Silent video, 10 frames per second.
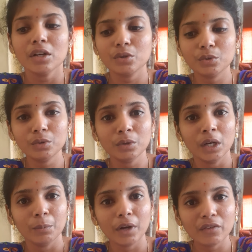to
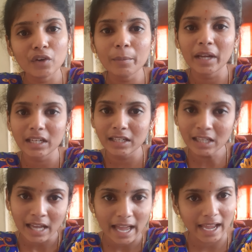perform
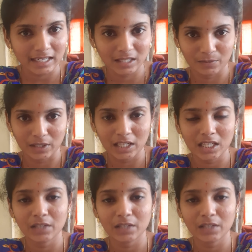any activities.